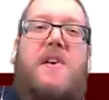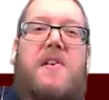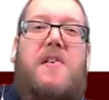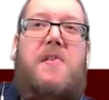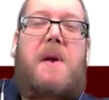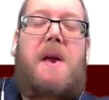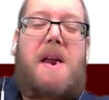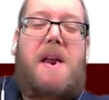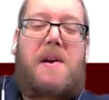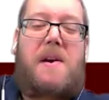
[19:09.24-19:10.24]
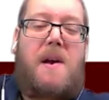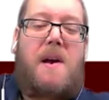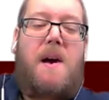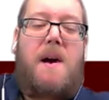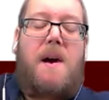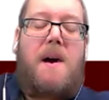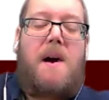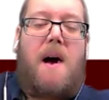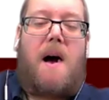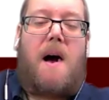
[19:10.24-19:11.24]
in
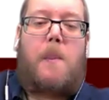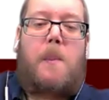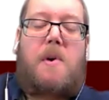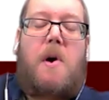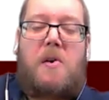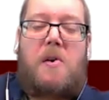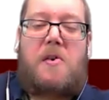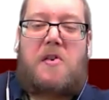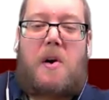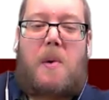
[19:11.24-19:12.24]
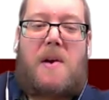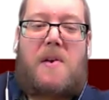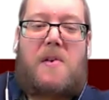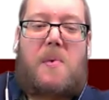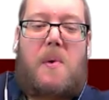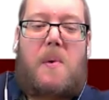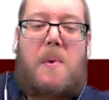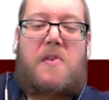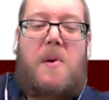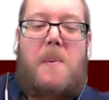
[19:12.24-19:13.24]
culture, whereas with so
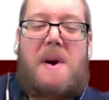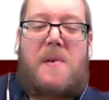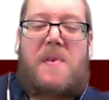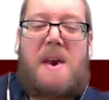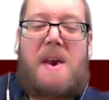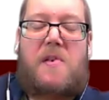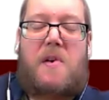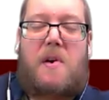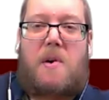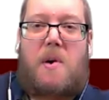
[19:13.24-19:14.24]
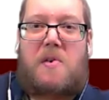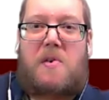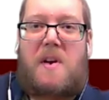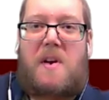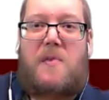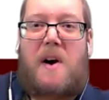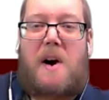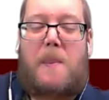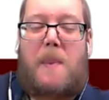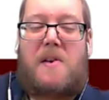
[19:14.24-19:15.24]
many of the Eastern cultures, it's very much